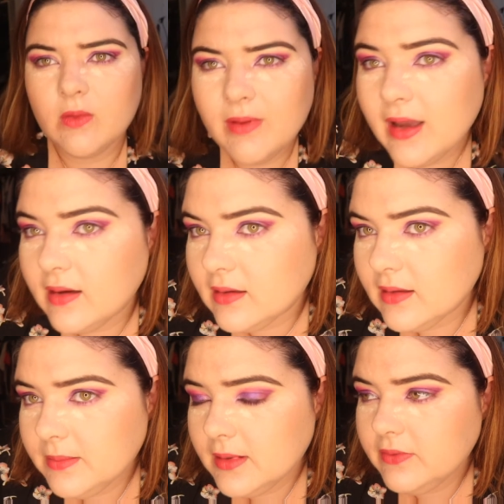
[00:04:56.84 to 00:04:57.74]
Wow, and
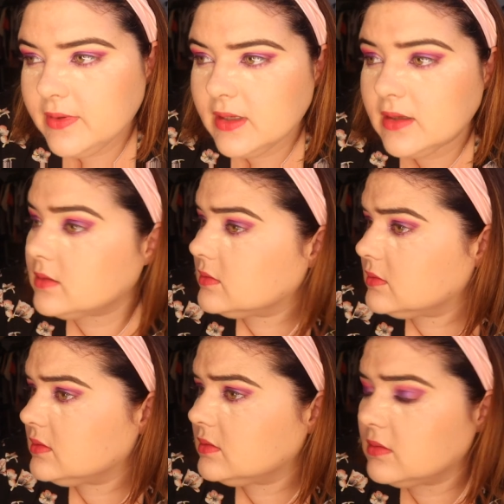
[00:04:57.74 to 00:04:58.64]
I believe we hit
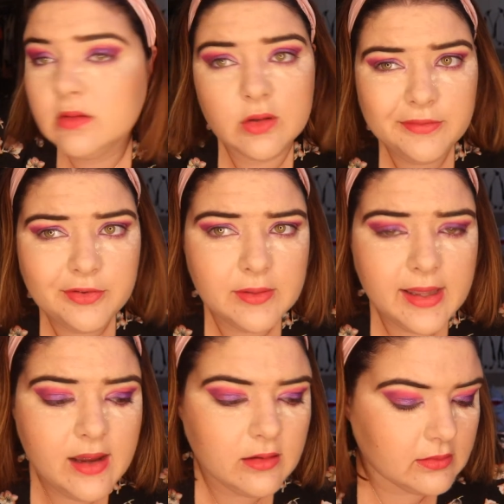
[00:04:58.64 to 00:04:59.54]
no
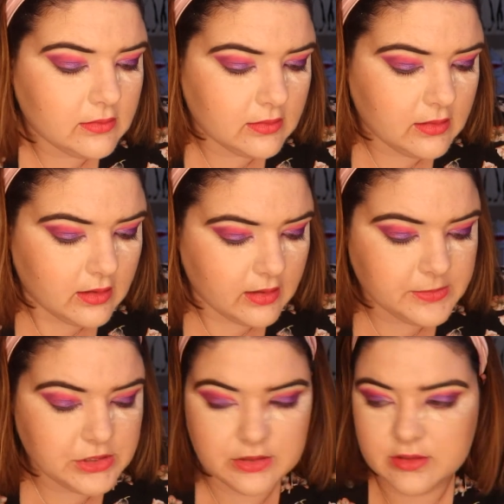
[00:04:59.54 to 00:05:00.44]
fallout.
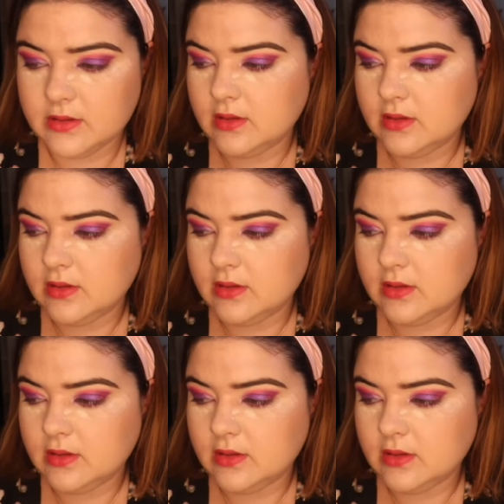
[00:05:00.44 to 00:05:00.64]
I'm shook.